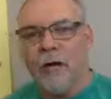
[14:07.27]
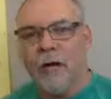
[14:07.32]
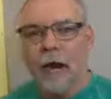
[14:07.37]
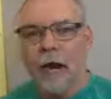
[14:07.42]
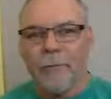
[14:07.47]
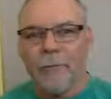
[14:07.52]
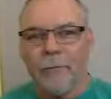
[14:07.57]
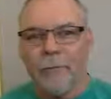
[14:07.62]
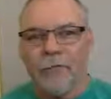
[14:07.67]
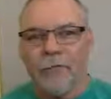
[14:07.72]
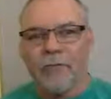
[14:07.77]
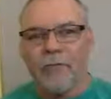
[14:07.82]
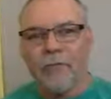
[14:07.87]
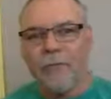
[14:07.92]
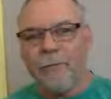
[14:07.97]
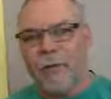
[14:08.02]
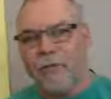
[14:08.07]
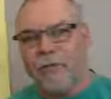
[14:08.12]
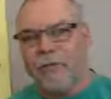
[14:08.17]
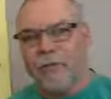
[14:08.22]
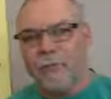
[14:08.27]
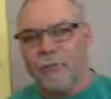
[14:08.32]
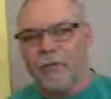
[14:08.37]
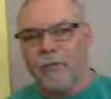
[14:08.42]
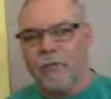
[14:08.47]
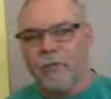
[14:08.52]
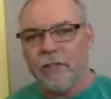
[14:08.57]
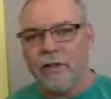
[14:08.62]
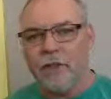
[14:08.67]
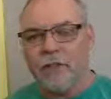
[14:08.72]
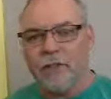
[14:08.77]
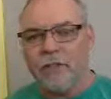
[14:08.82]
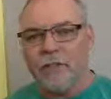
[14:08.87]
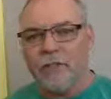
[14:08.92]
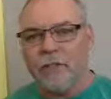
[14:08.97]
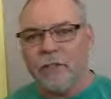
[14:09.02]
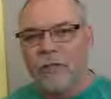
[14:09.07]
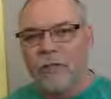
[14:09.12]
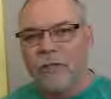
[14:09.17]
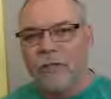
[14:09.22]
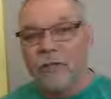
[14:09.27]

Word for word: optimists and pessimists and all this